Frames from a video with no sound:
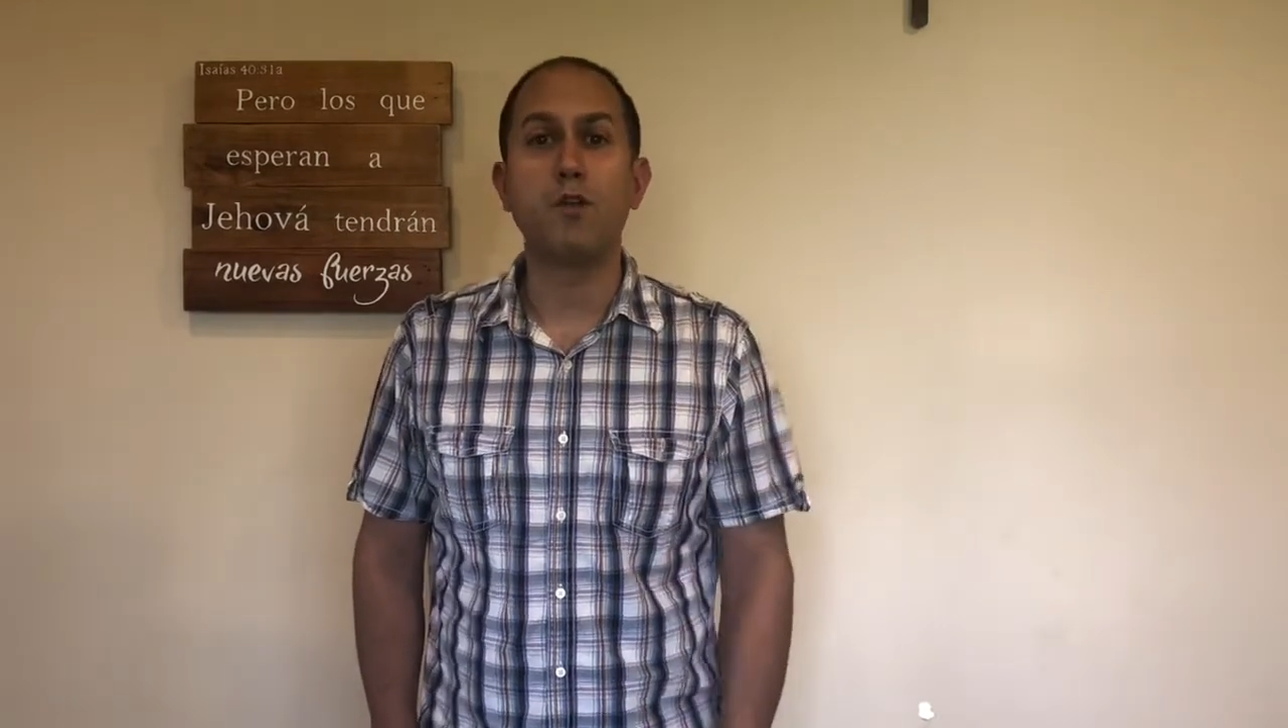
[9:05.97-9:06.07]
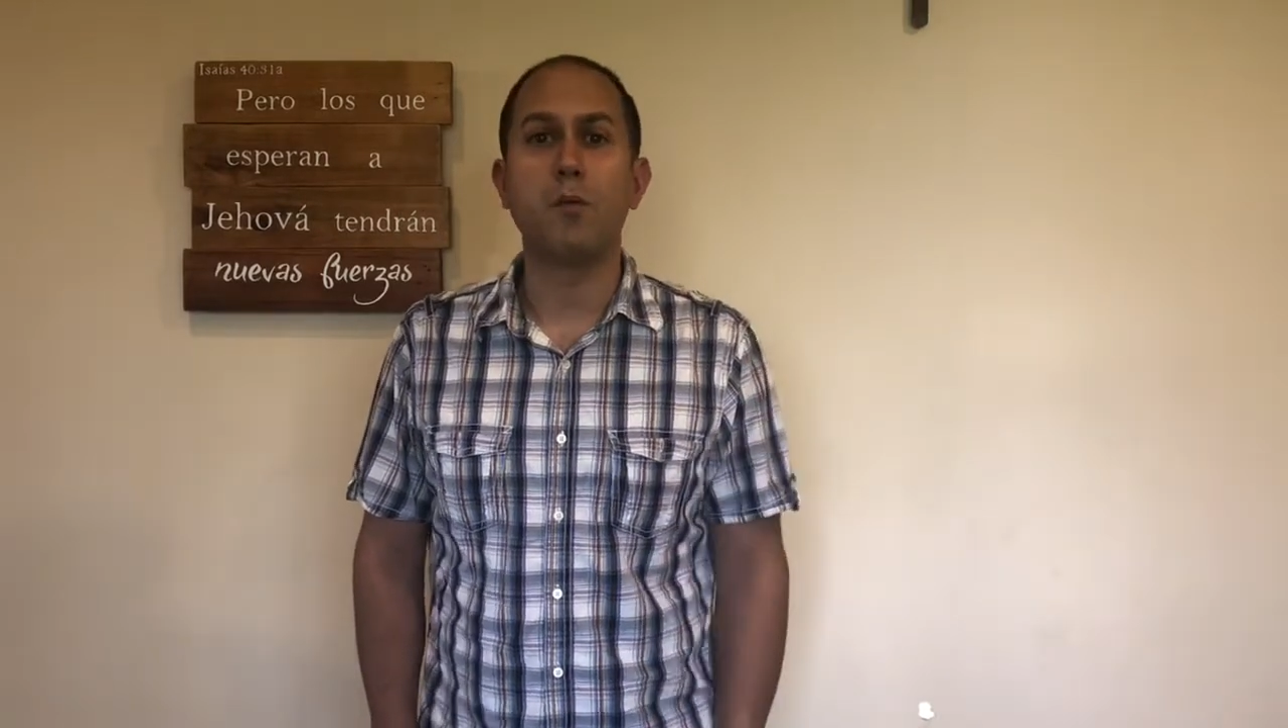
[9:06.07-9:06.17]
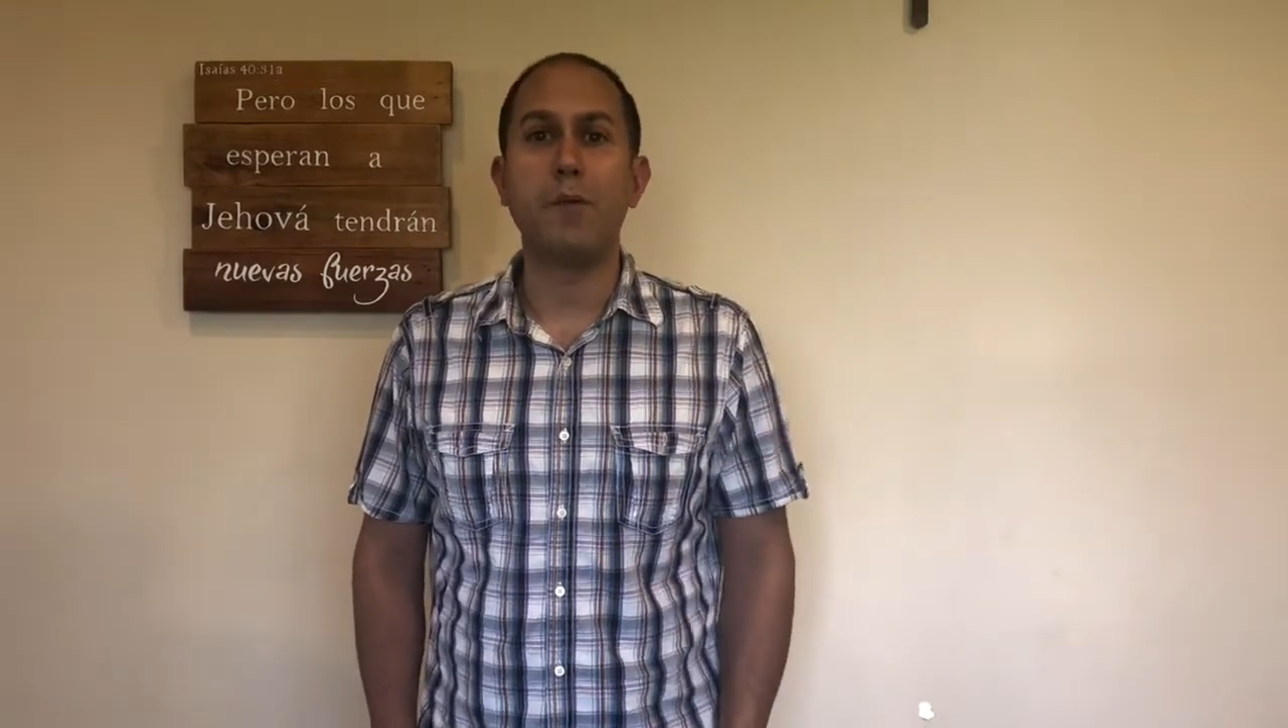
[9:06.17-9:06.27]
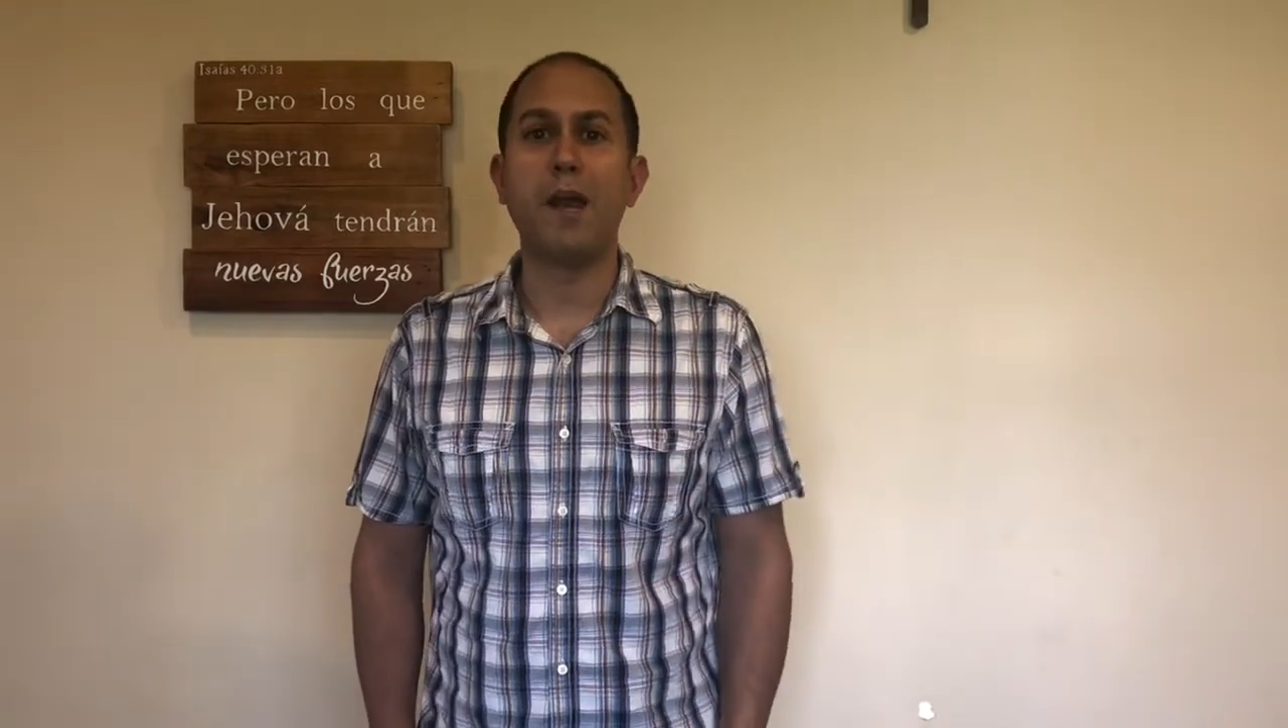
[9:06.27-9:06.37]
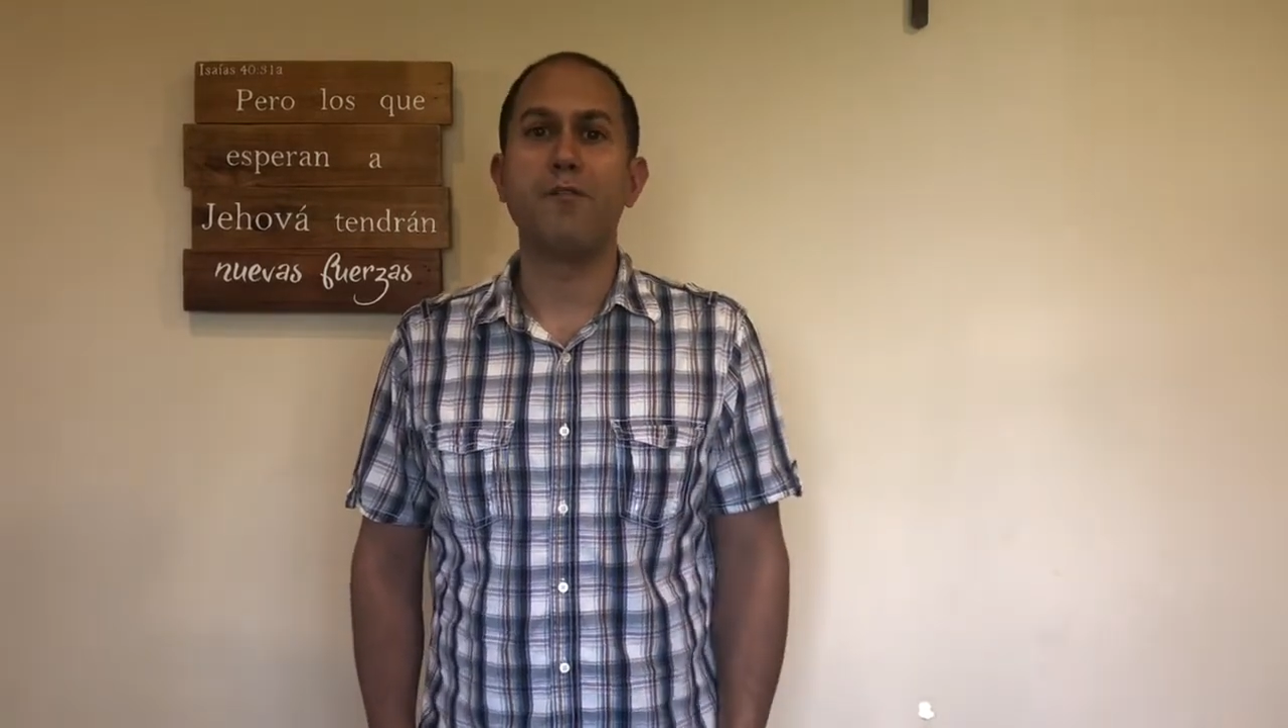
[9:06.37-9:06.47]
could
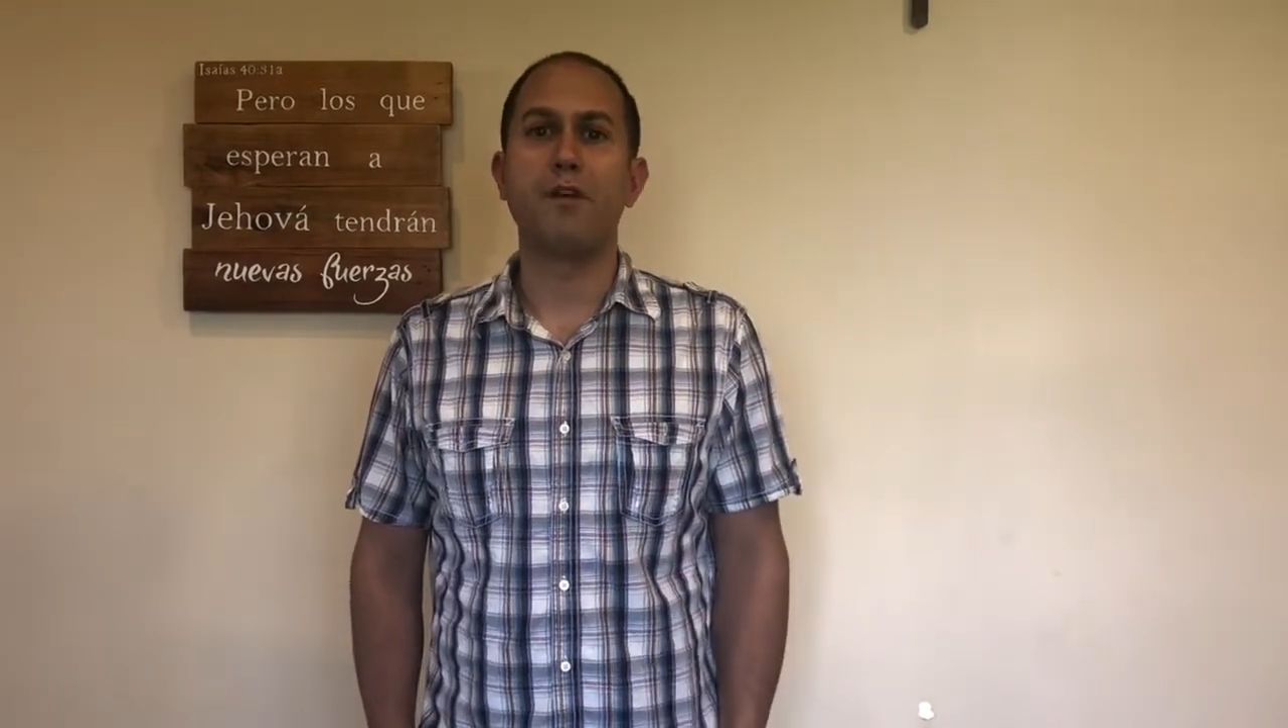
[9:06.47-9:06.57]
benefit